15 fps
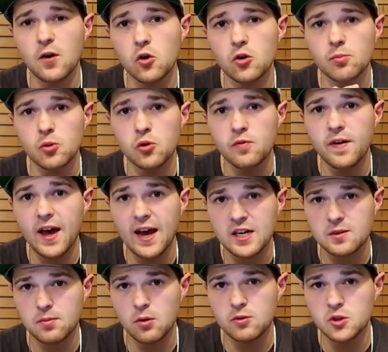Photo Booth
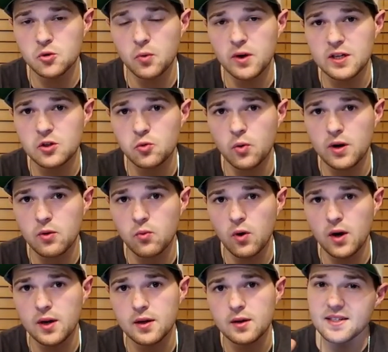Expo in
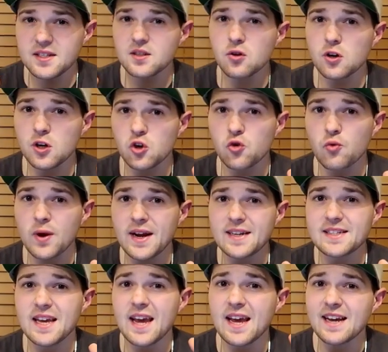2021. This is going to
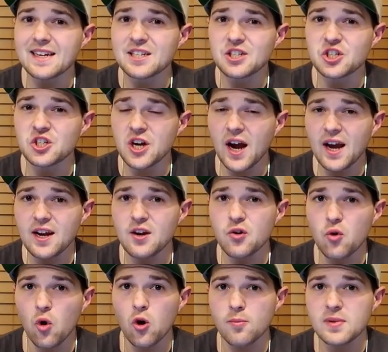create a
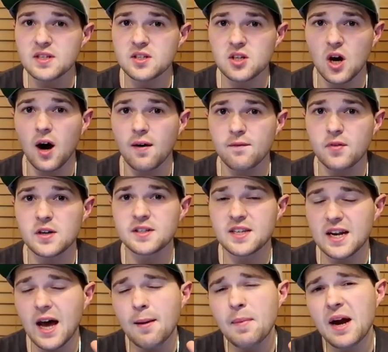ginormous conference,
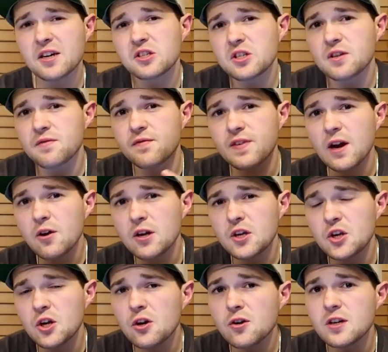and I'm actually very
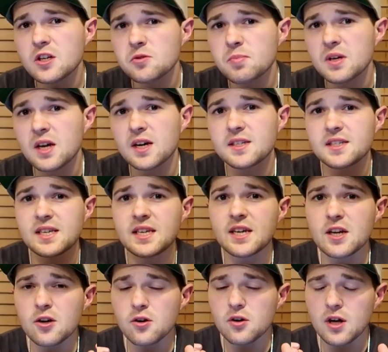curious because
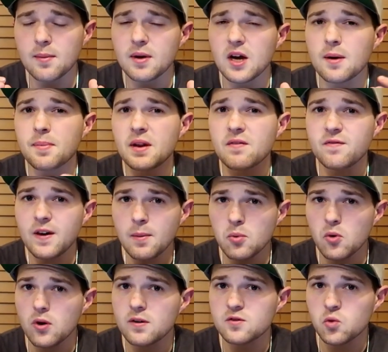here coming up in
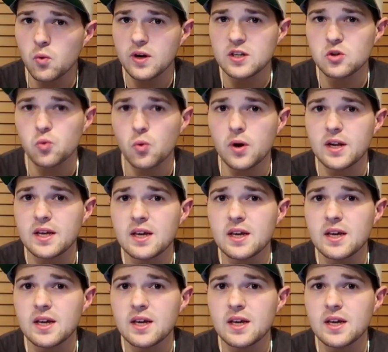February of 2020,